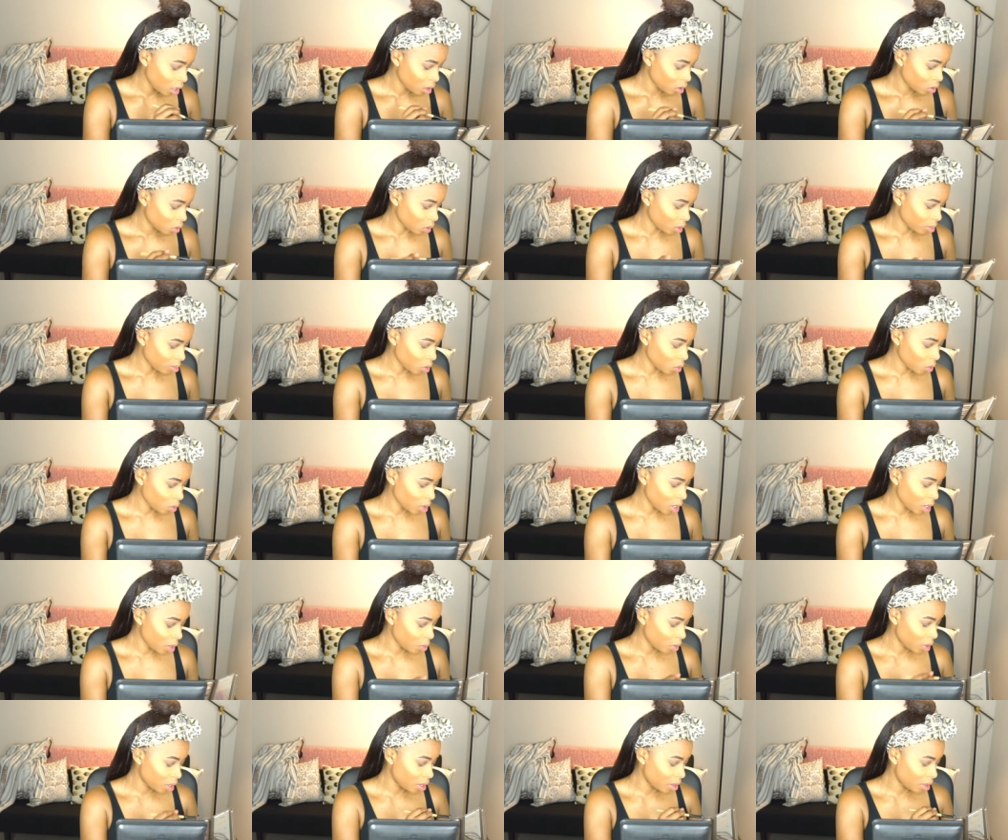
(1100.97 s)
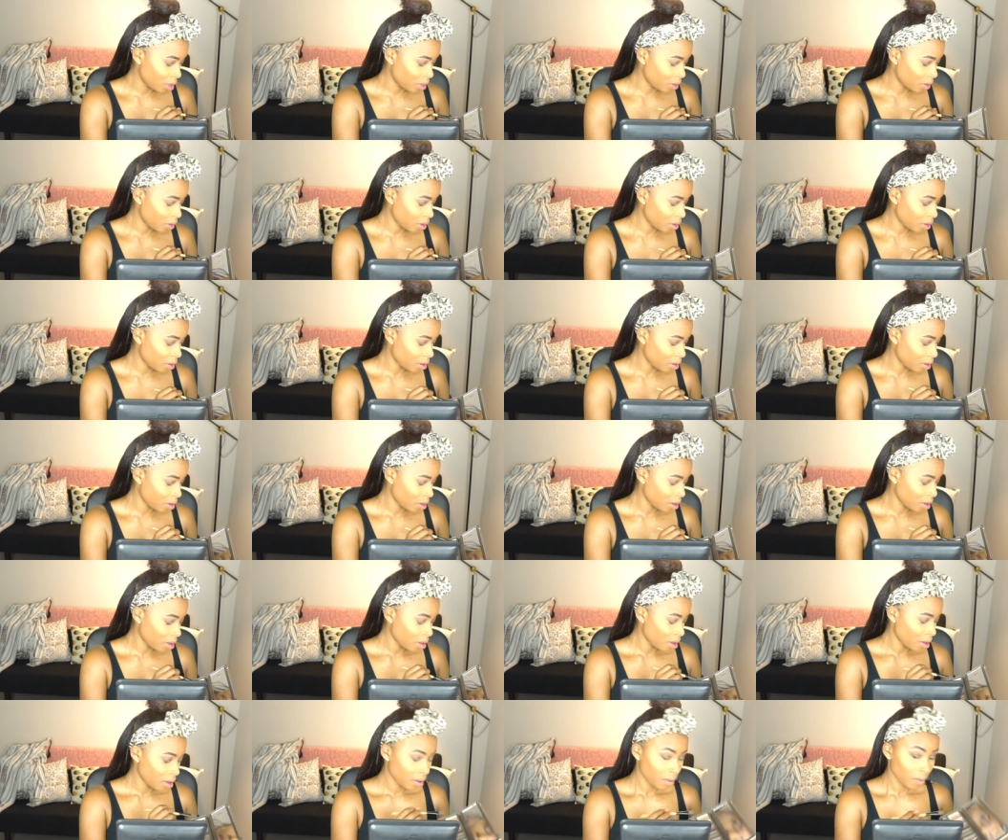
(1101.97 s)
So I'm going in with
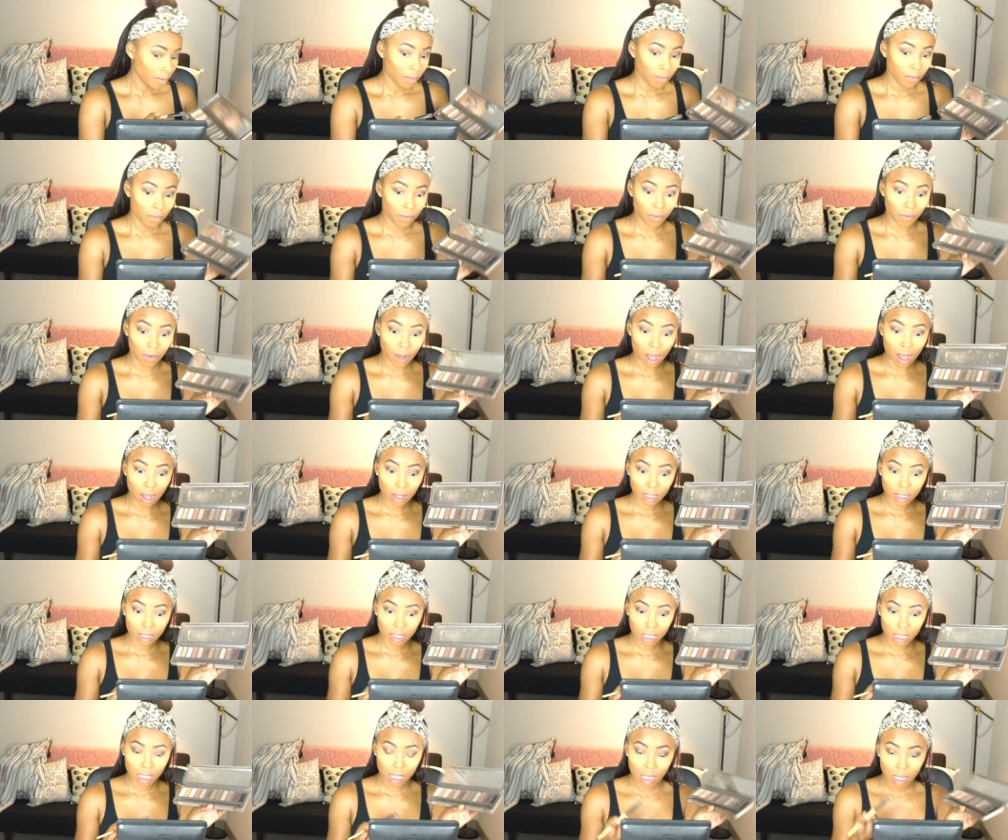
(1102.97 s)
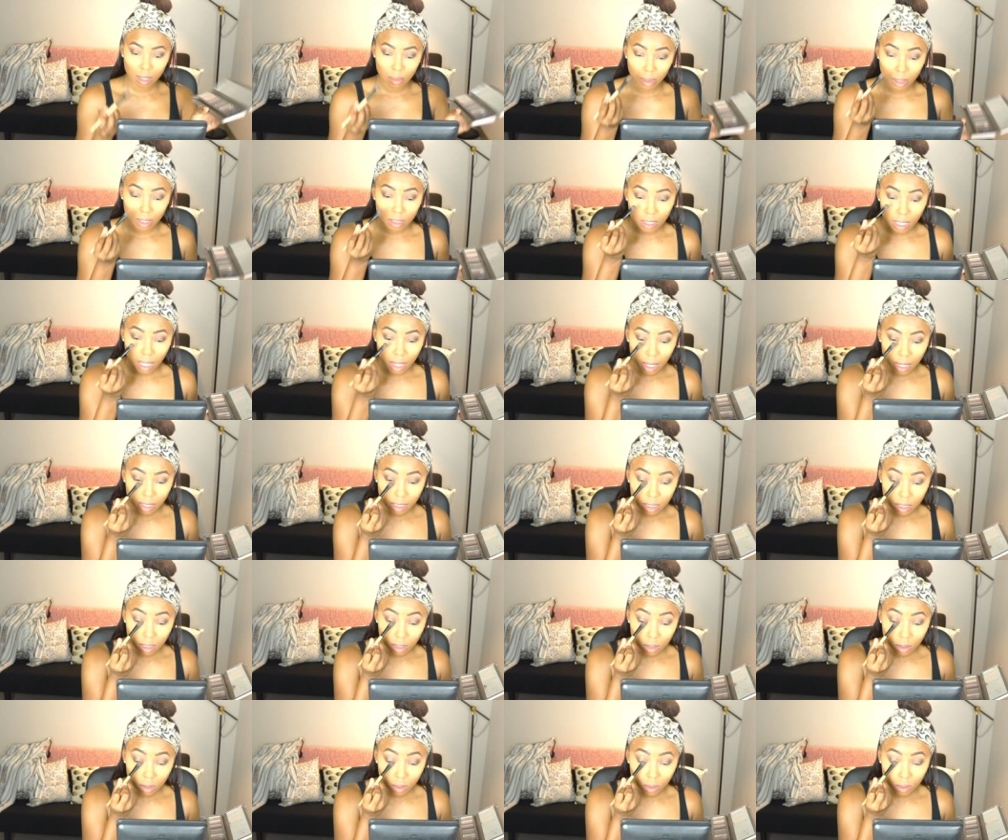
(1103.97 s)
Foxy because I like
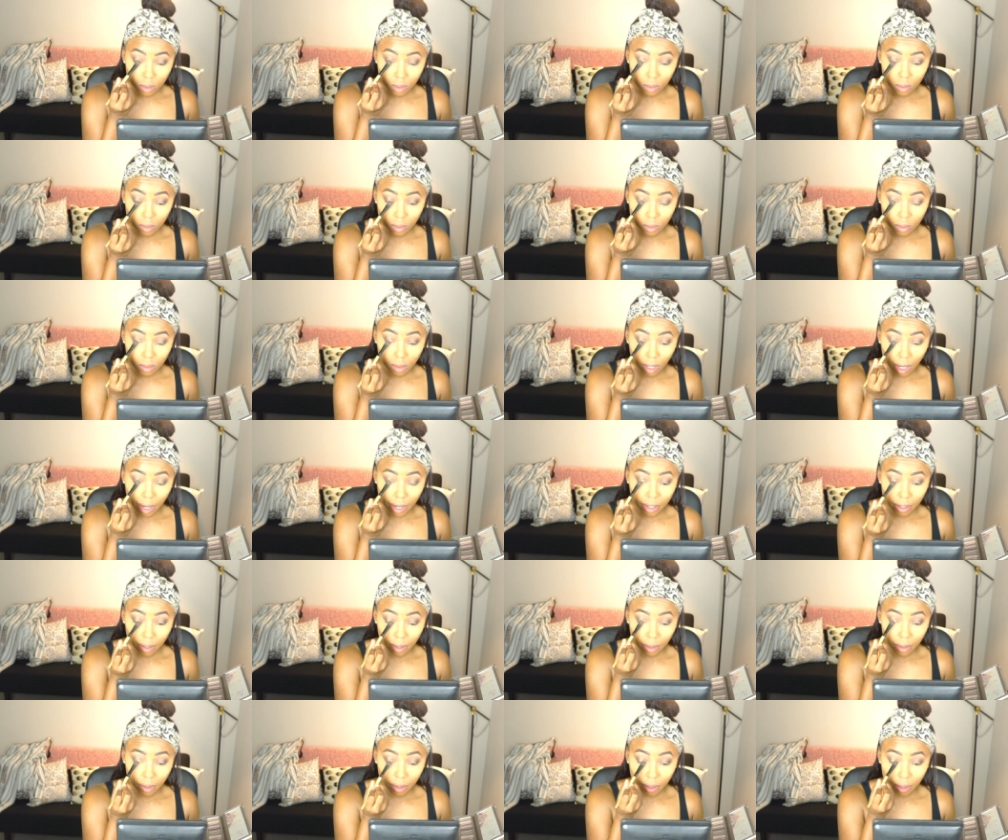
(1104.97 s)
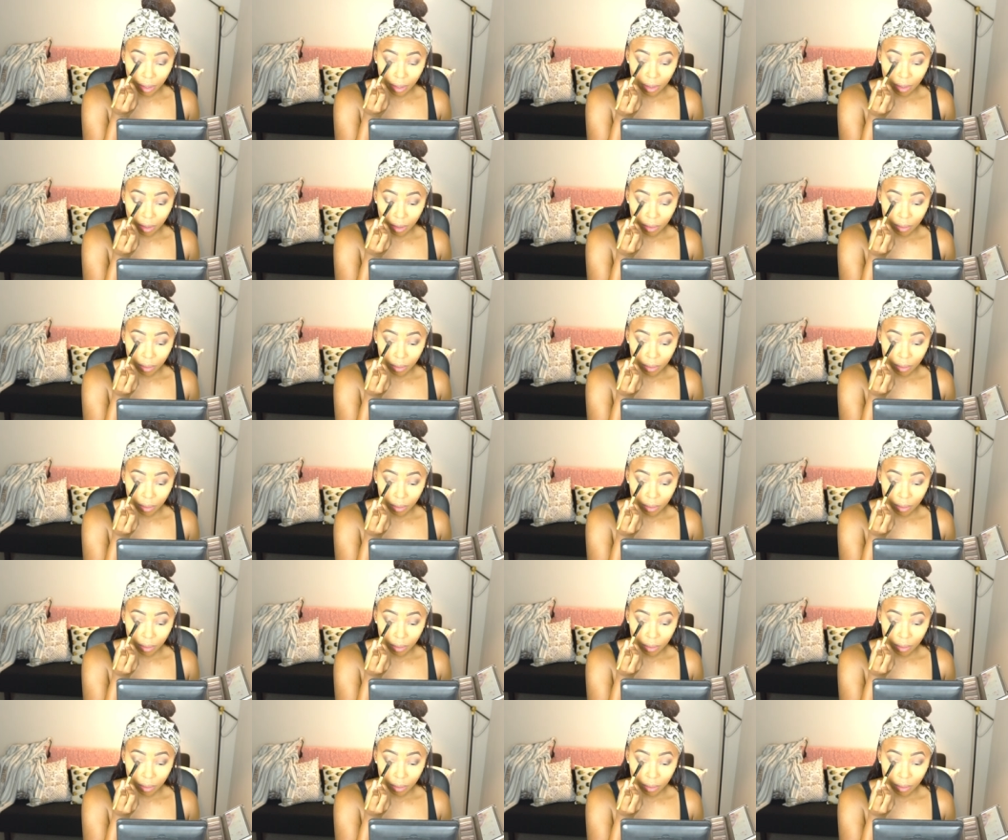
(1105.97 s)
to do lighter